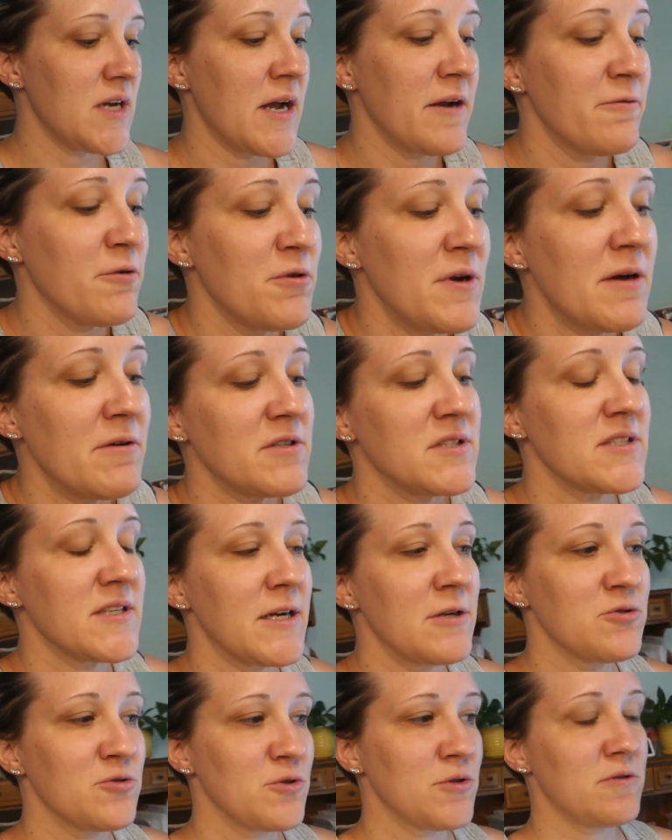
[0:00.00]
wrote out a
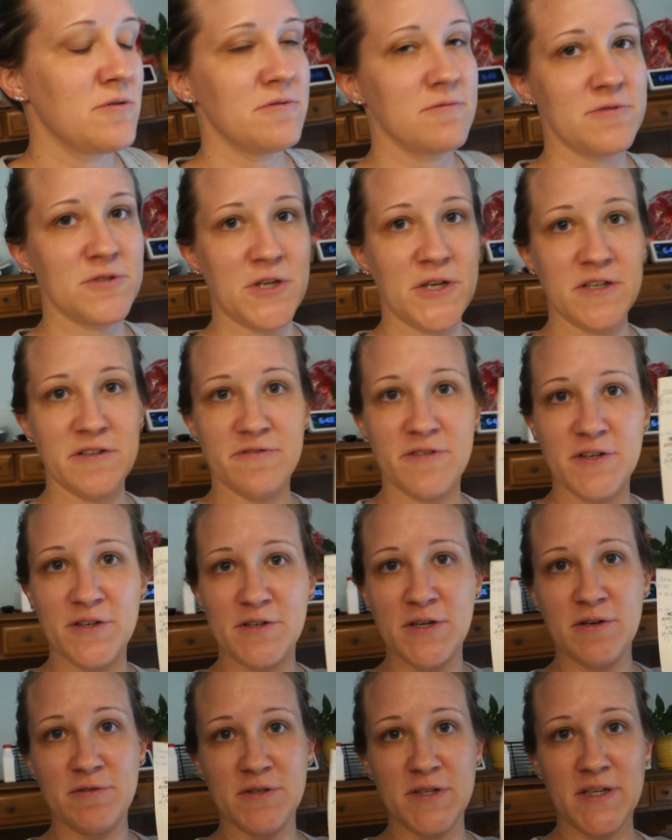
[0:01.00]
schedule trying to
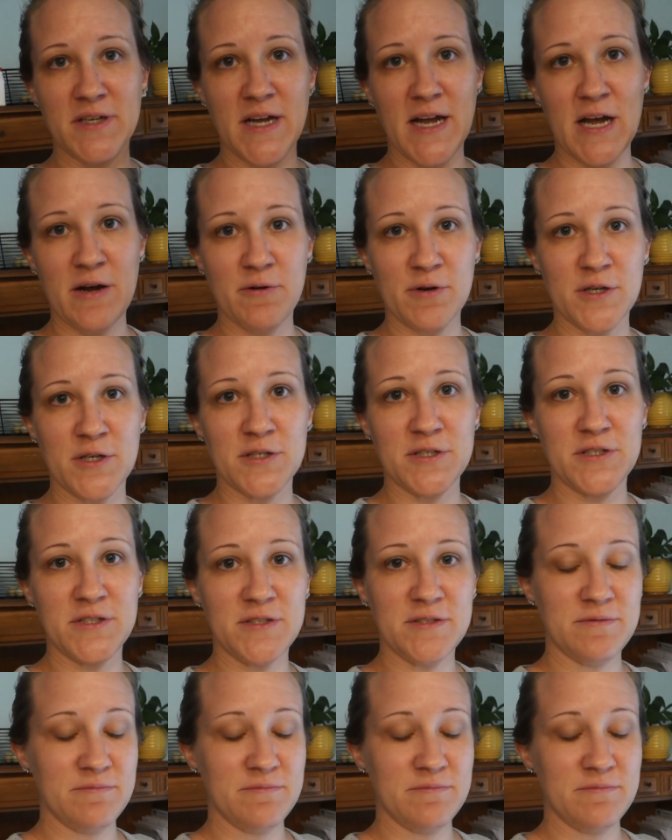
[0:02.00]
figure out like how our